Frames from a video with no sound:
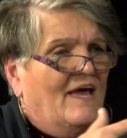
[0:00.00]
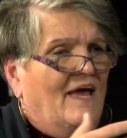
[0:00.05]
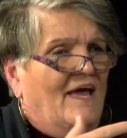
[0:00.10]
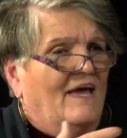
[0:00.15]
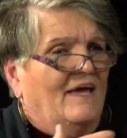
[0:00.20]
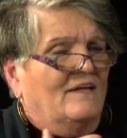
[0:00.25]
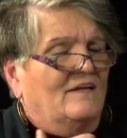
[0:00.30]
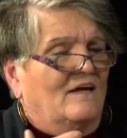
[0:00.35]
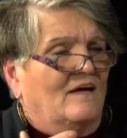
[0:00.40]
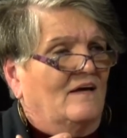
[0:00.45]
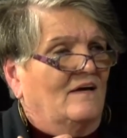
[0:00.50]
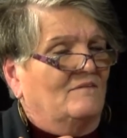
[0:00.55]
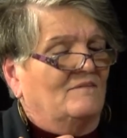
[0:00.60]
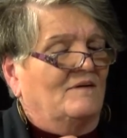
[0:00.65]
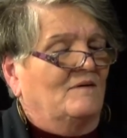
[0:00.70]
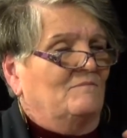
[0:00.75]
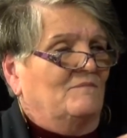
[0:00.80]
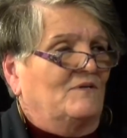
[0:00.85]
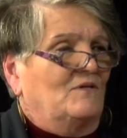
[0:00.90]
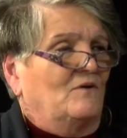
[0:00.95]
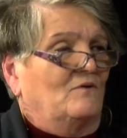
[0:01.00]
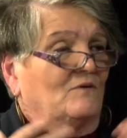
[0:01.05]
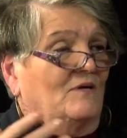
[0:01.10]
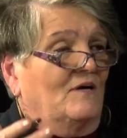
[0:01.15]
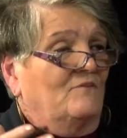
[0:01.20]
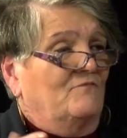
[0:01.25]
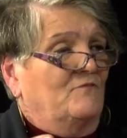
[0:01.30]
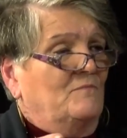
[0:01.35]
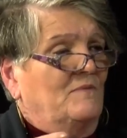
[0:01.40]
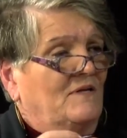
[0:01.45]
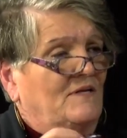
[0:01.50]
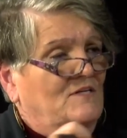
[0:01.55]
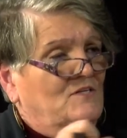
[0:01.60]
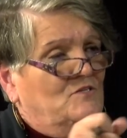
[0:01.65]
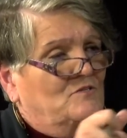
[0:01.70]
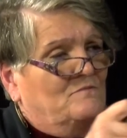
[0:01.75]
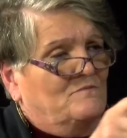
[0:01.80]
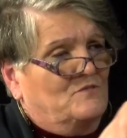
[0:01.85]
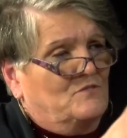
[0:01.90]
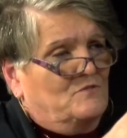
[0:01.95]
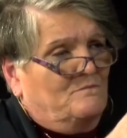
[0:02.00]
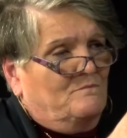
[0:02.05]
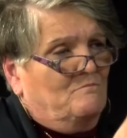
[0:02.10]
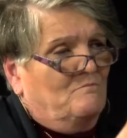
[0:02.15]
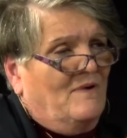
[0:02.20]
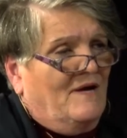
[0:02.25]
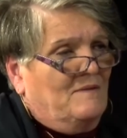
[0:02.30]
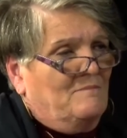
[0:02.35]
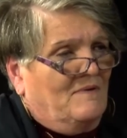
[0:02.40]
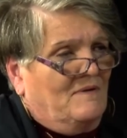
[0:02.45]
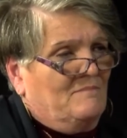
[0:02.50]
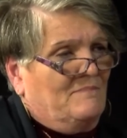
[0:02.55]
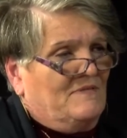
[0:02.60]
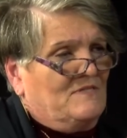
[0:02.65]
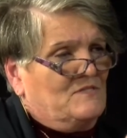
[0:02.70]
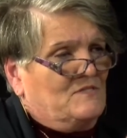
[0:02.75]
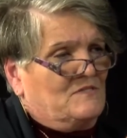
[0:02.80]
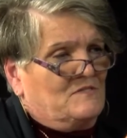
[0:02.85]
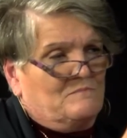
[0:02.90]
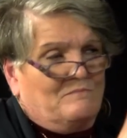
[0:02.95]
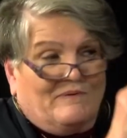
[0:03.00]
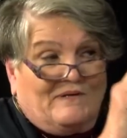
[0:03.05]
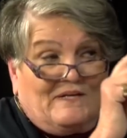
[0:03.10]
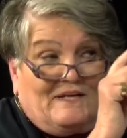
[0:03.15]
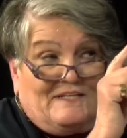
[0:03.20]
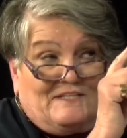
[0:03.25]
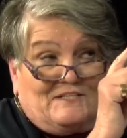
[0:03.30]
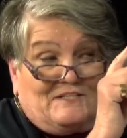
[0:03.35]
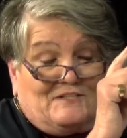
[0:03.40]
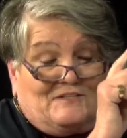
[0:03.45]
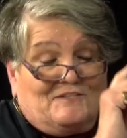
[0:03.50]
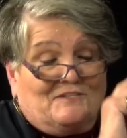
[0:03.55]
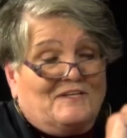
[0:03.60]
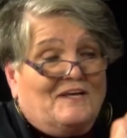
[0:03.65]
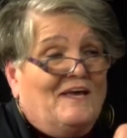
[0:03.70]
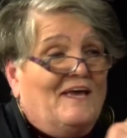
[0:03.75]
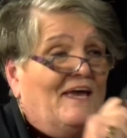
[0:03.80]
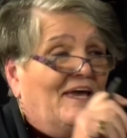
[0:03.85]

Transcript: And God forbid I should mind my business, but I didn't.